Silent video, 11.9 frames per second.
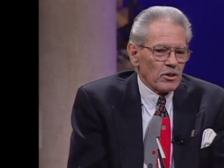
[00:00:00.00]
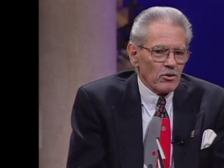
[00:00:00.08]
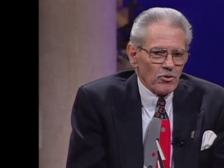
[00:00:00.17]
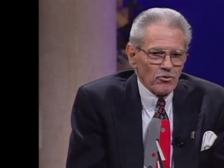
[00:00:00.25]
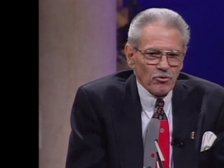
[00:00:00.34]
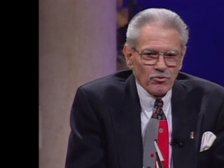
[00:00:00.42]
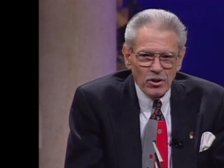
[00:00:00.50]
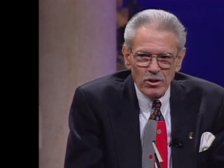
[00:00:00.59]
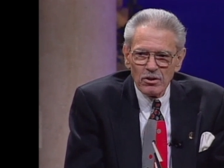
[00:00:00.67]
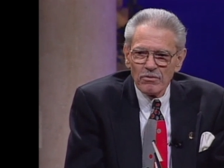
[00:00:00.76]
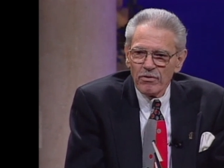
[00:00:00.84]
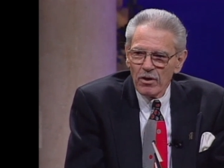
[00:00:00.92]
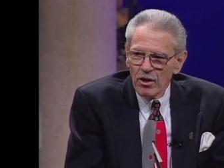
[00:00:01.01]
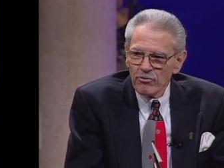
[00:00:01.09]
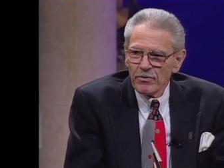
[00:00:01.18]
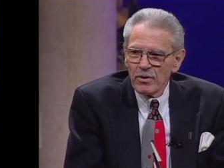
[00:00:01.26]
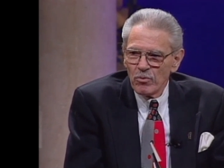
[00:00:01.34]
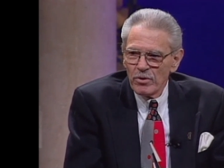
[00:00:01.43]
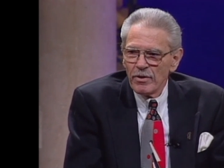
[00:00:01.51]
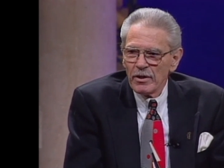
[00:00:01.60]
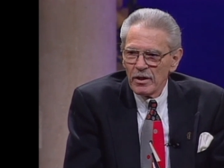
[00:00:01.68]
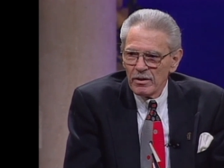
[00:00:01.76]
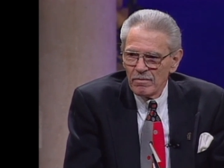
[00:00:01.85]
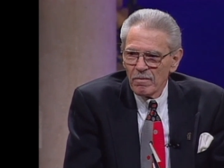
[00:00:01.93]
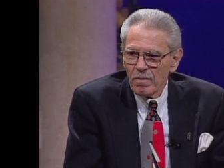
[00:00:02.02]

because this is kind of the philosophy we've had.